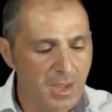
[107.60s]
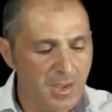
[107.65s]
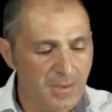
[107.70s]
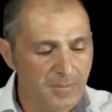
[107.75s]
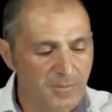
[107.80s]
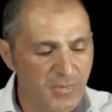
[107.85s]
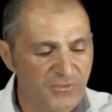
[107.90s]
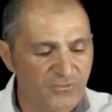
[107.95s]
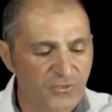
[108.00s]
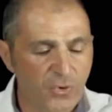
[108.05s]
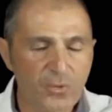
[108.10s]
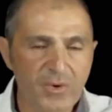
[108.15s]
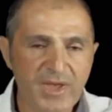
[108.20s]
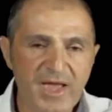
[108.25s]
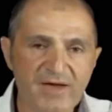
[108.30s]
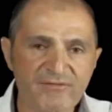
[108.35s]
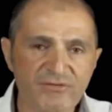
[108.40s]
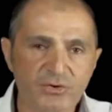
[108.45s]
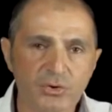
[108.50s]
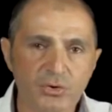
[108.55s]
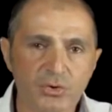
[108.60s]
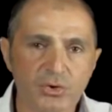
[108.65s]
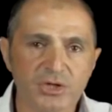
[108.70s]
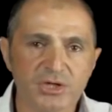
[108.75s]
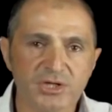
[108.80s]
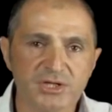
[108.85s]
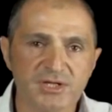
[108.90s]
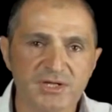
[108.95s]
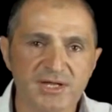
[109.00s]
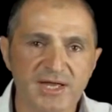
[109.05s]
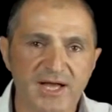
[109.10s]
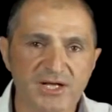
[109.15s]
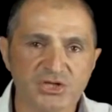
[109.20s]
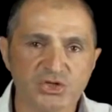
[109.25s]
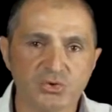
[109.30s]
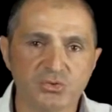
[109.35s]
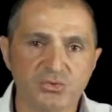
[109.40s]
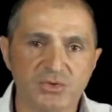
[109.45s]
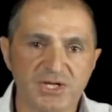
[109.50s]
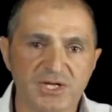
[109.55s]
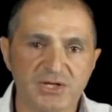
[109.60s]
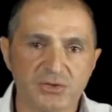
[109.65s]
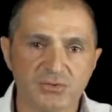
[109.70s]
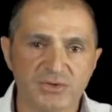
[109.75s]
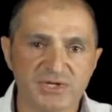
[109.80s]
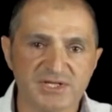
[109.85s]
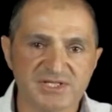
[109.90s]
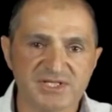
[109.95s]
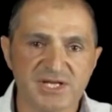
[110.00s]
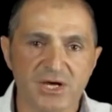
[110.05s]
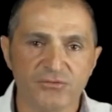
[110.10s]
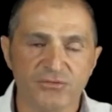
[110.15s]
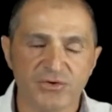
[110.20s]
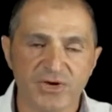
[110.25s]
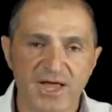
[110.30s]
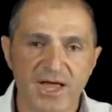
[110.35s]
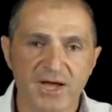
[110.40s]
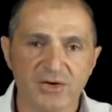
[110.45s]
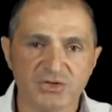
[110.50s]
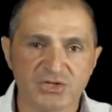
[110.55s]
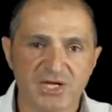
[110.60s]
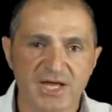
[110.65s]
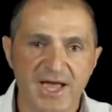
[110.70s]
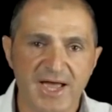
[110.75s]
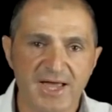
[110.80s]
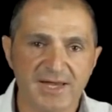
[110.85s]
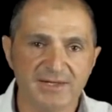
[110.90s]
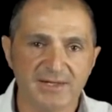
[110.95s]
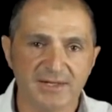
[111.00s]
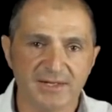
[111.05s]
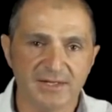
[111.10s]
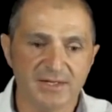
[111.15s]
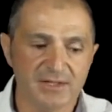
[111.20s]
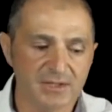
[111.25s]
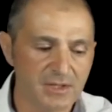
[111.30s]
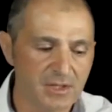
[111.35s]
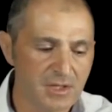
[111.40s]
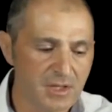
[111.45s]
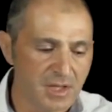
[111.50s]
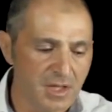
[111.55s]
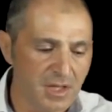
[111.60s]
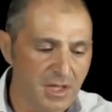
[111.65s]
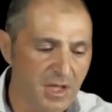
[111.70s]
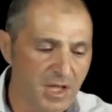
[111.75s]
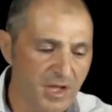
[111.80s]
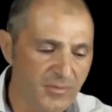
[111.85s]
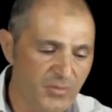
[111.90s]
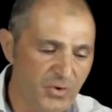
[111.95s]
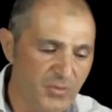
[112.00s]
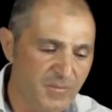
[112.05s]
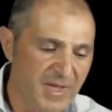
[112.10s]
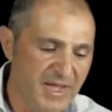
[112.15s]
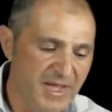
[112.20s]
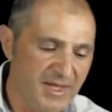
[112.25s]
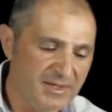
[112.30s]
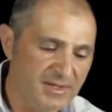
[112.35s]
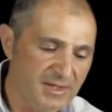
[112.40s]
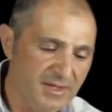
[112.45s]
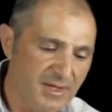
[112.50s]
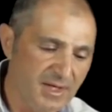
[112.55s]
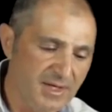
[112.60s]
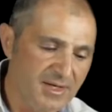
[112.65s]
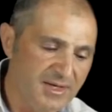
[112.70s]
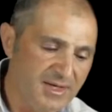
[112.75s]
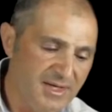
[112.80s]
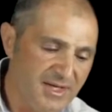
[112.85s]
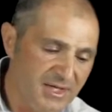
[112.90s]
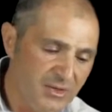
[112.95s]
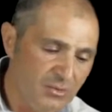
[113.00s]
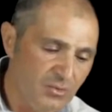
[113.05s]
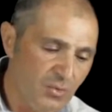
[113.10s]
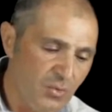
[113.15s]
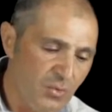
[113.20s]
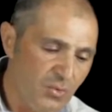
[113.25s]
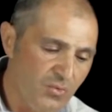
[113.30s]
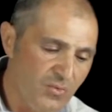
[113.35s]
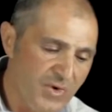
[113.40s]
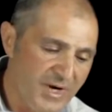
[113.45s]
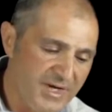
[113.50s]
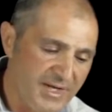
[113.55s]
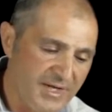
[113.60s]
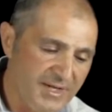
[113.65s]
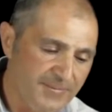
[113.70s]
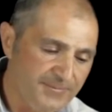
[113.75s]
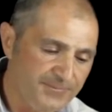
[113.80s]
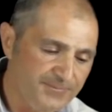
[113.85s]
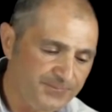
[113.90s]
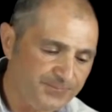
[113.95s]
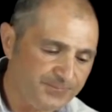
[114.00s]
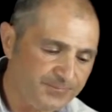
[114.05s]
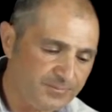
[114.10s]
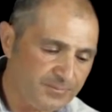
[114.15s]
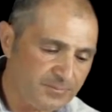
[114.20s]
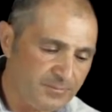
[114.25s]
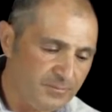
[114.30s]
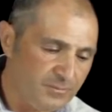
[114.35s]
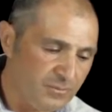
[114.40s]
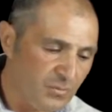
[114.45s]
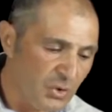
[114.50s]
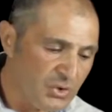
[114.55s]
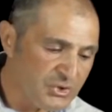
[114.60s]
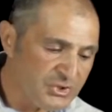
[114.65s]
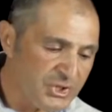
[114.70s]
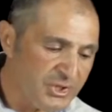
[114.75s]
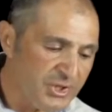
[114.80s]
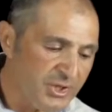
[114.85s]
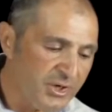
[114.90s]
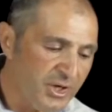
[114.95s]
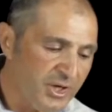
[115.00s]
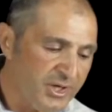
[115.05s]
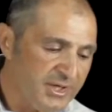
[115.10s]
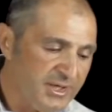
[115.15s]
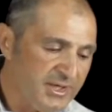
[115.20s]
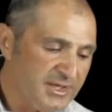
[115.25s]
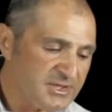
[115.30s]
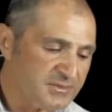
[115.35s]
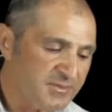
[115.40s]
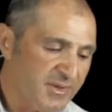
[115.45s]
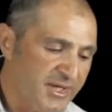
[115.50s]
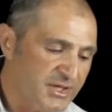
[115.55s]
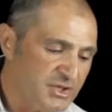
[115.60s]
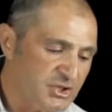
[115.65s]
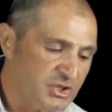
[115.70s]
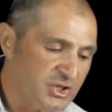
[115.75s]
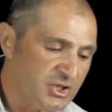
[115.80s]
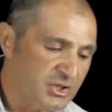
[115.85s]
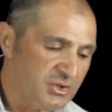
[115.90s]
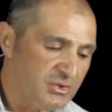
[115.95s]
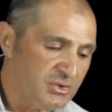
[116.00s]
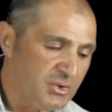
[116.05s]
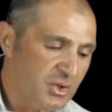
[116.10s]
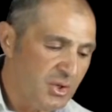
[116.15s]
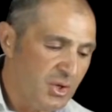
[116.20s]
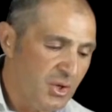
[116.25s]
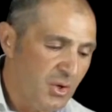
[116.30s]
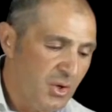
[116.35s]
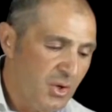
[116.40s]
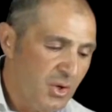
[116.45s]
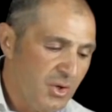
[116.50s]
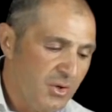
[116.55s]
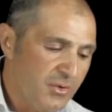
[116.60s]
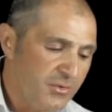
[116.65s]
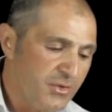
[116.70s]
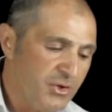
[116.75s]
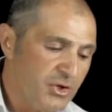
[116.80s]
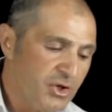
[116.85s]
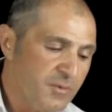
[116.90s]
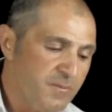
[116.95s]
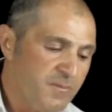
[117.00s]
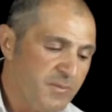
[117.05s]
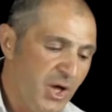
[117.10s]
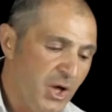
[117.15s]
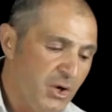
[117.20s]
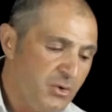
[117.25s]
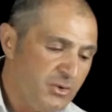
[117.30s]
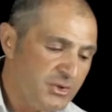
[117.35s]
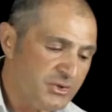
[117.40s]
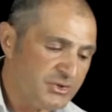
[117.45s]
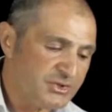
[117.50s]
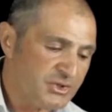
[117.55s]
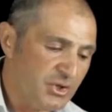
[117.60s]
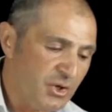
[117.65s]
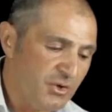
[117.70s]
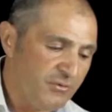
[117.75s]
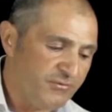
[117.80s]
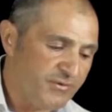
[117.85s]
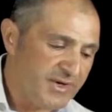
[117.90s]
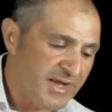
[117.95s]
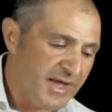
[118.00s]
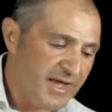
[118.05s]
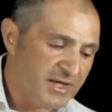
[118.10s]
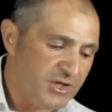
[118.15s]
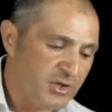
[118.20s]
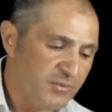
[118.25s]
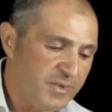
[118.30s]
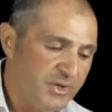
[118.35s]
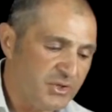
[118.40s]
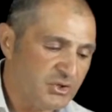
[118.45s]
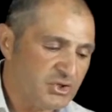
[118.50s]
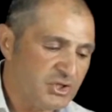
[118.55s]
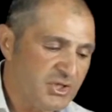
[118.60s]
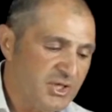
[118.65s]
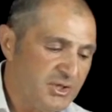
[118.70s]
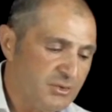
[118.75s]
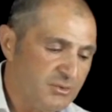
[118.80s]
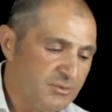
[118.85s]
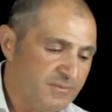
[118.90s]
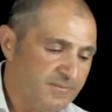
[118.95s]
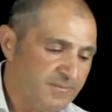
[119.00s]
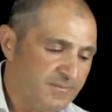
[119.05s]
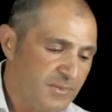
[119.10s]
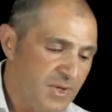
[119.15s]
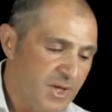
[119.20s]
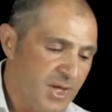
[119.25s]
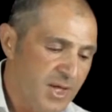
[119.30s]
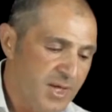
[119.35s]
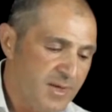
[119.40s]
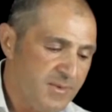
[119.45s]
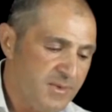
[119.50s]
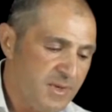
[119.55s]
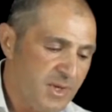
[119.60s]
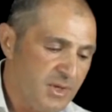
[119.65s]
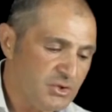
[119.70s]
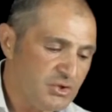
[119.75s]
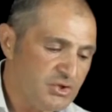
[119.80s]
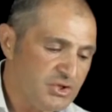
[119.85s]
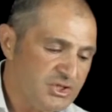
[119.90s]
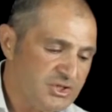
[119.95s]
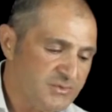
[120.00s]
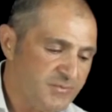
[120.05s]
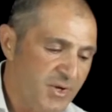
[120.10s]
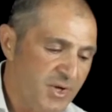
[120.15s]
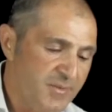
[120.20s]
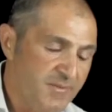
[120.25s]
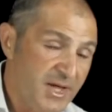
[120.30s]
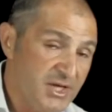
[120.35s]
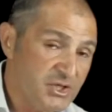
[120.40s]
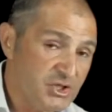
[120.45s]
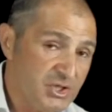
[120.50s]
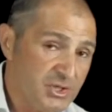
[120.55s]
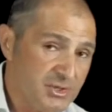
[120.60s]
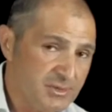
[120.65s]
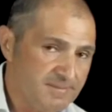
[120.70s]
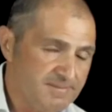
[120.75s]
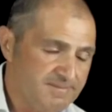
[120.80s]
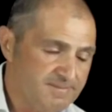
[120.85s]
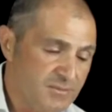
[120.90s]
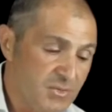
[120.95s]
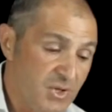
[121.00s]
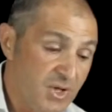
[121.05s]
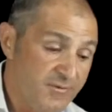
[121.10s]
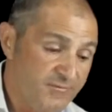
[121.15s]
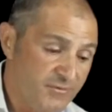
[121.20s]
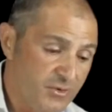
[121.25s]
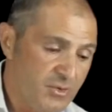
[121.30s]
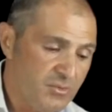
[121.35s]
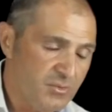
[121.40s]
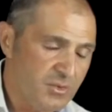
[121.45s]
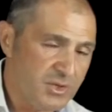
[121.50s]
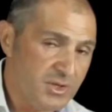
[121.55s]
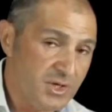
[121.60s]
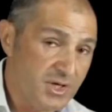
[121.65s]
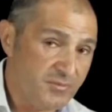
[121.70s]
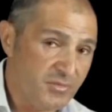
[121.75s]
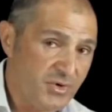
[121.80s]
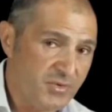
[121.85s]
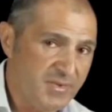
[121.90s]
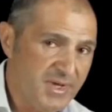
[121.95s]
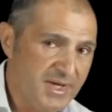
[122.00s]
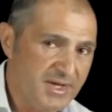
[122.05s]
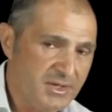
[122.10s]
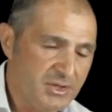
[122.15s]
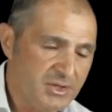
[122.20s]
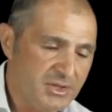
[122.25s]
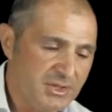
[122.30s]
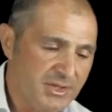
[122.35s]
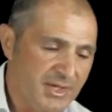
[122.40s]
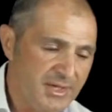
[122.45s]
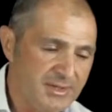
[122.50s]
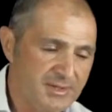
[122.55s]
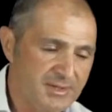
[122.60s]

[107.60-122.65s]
Before we have a look at the actual needle itself and how to handle it, I prepared a needle already so that I can explain to you the components of an acupuncture needle. And just by magic, I've got one I prepared earlier.